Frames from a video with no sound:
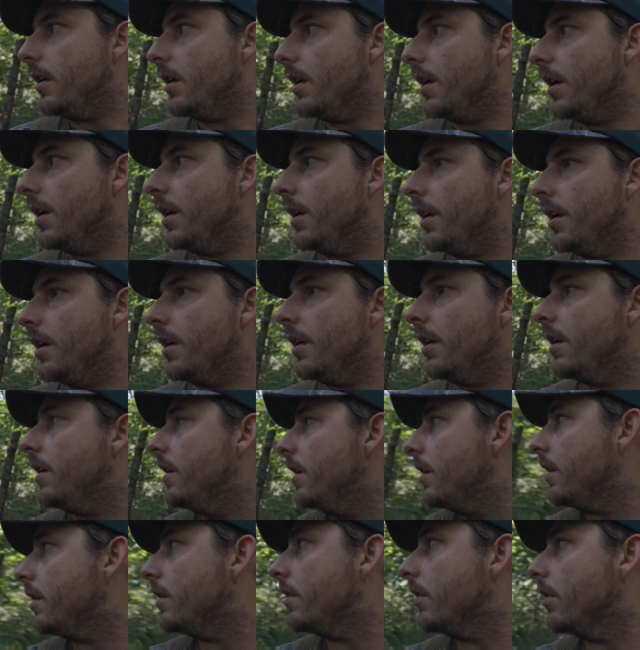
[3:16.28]

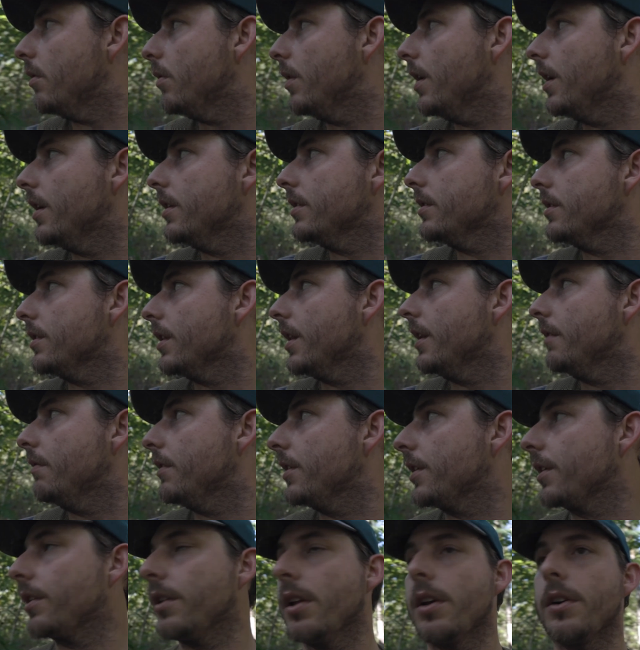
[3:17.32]
Oh well, live
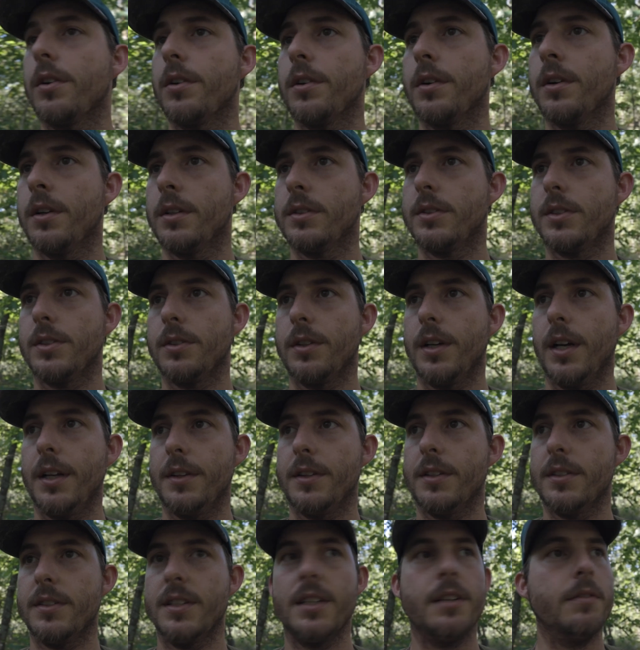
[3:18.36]
and learn. Still got
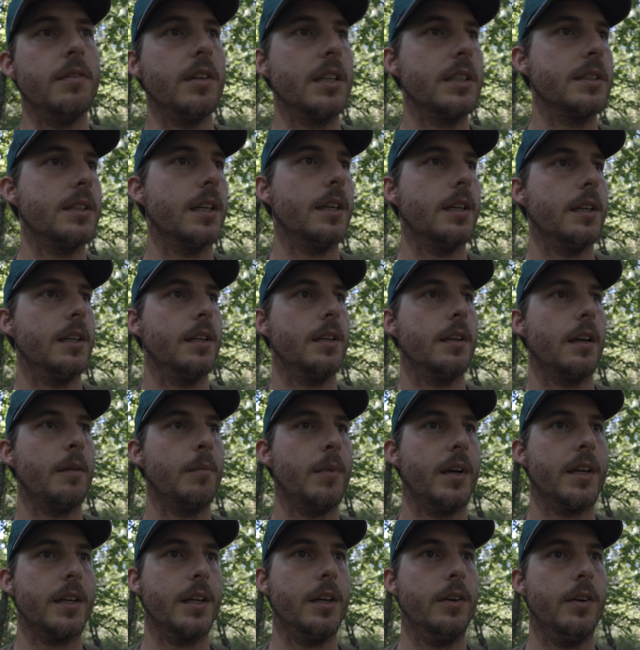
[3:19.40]
this evening's hunt. I
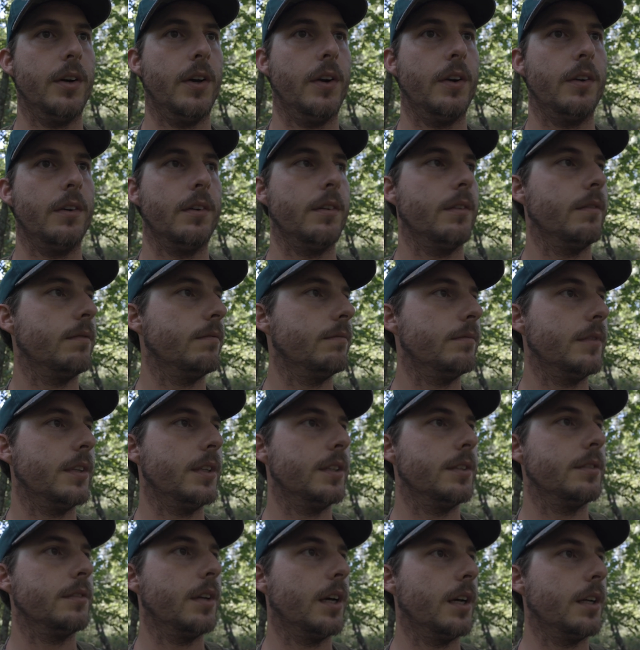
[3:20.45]
might go on
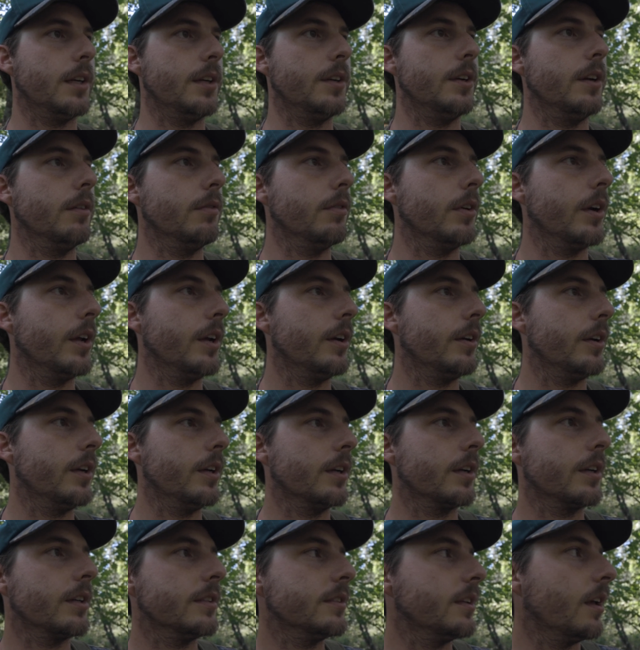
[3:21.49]
and hunt a different
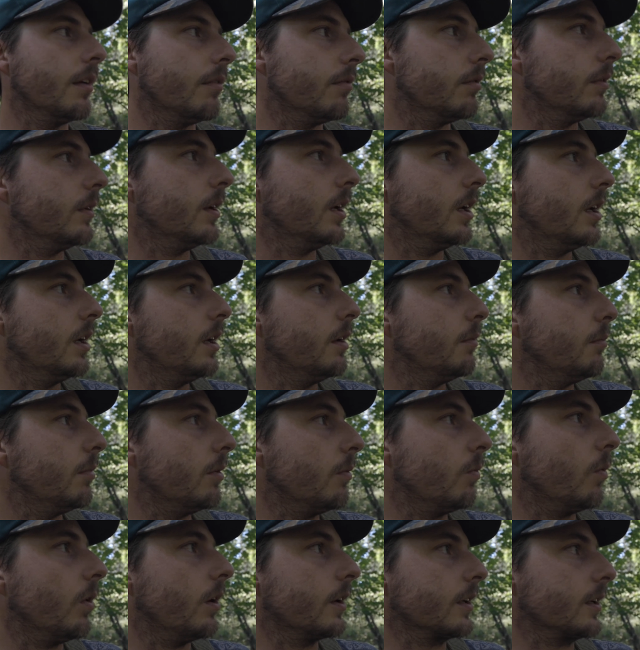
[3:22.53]
area because I've
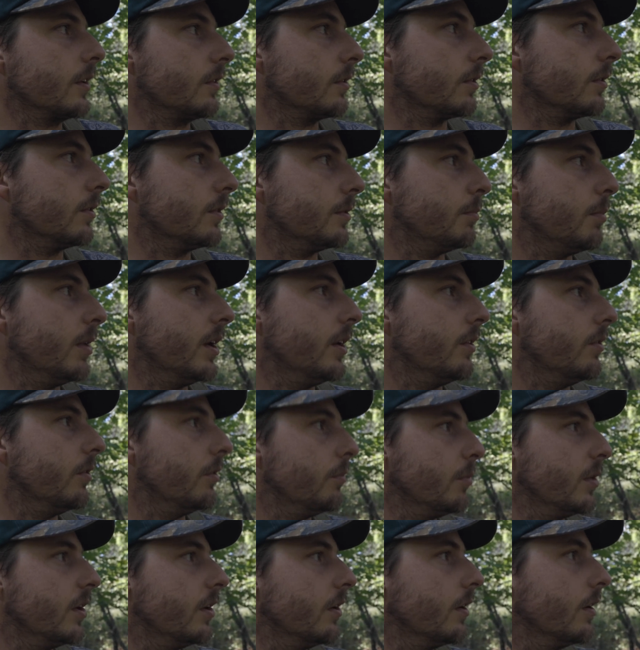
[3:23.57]
been walking through his
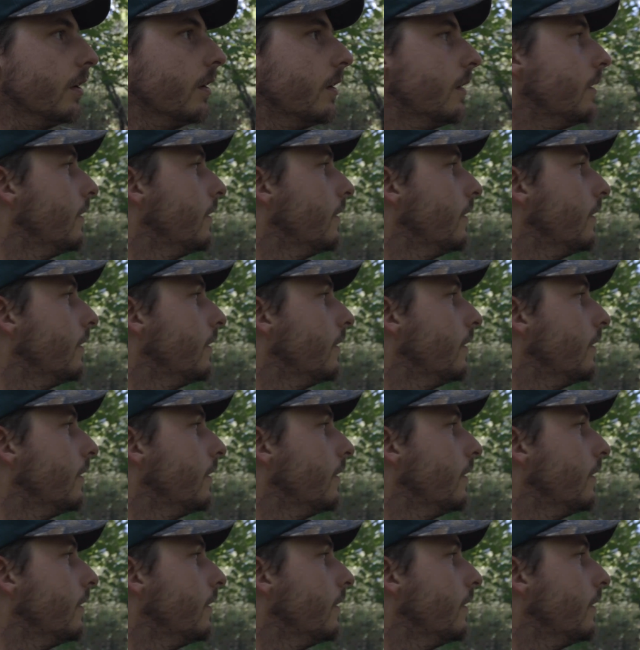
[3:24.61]
bedroom here.